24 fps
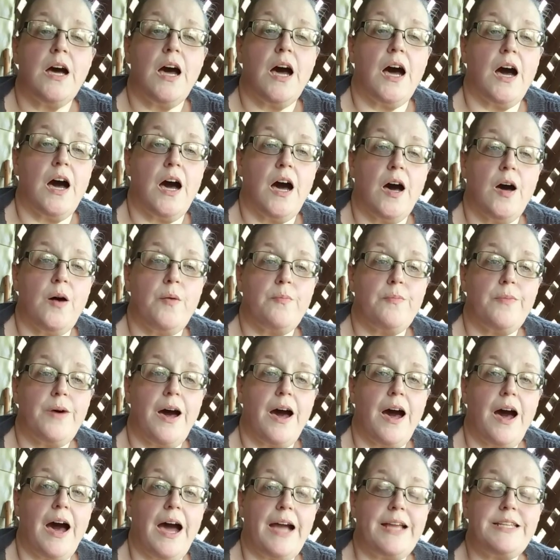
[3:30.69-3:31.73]

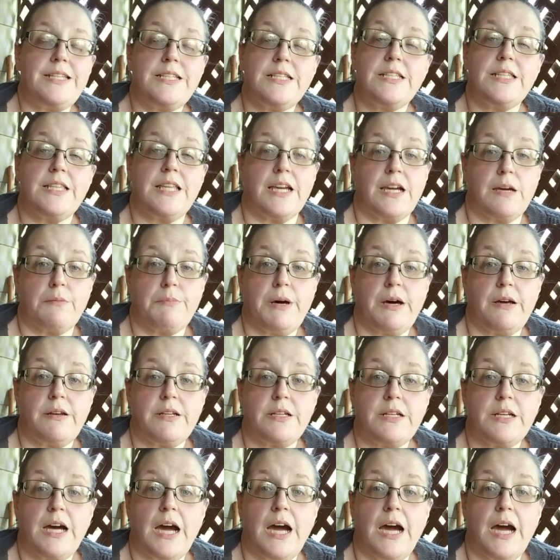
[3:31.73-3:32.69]
I didn't think about it.